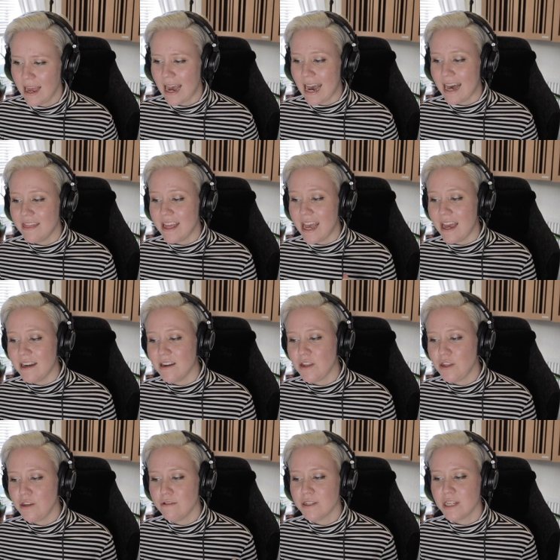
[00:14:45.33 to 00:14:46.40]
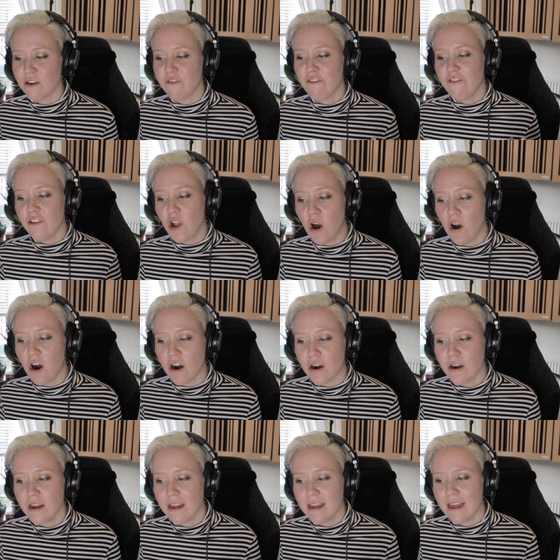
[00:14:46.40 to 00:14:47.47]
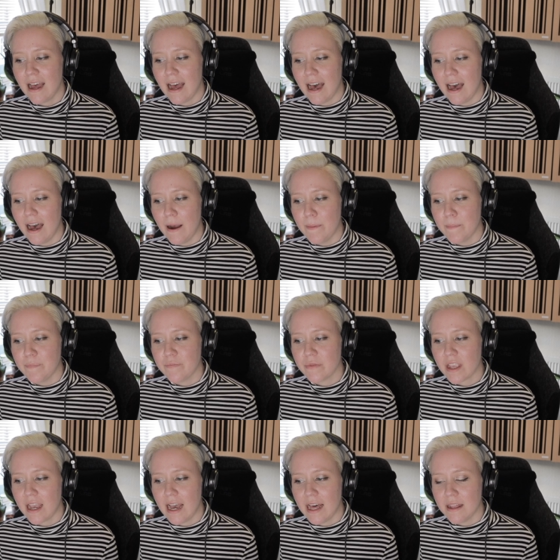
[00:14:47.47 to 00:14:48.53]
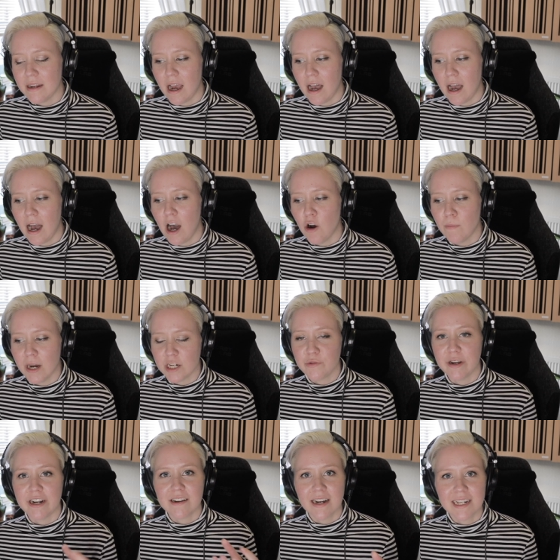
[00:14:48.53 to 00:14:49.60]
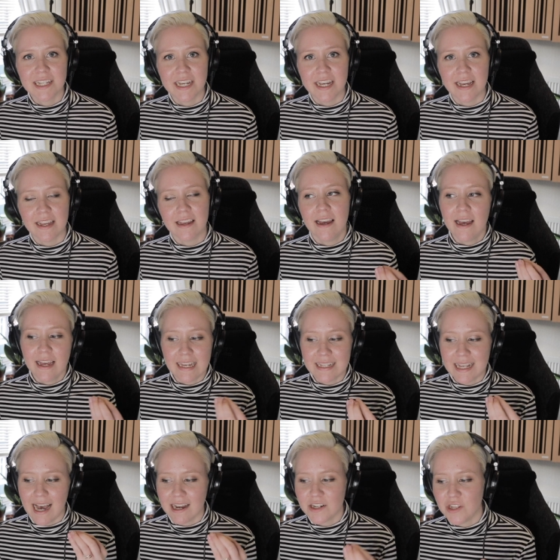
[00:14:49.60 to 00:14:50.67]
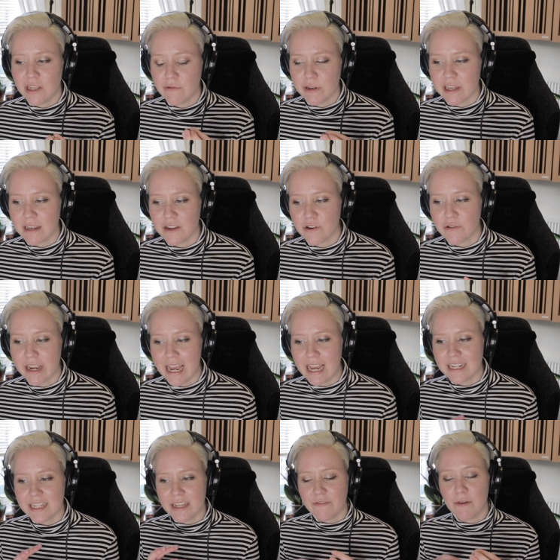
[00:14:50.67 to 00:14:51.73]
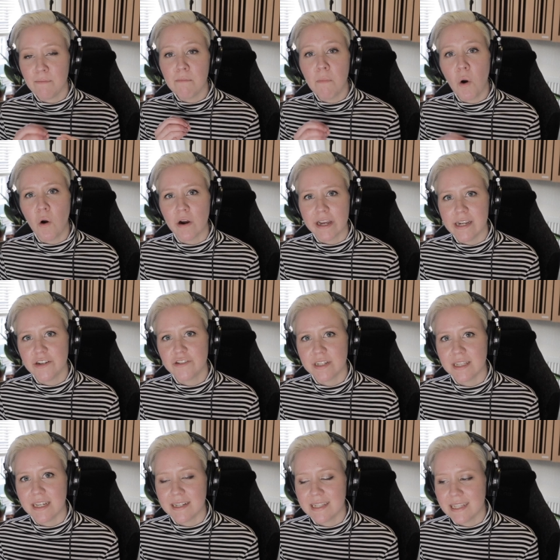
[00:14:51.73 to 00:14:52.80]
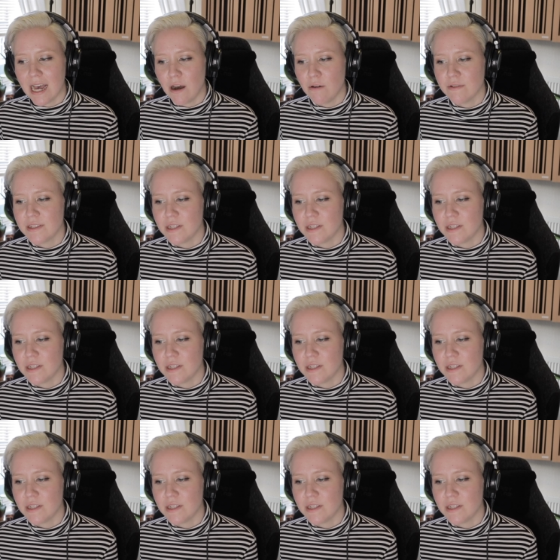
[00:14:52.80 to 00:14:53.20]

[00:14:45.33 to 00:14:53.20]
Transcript: And then using floor um, and how much we're cutting is actually we can create even more interesting sound.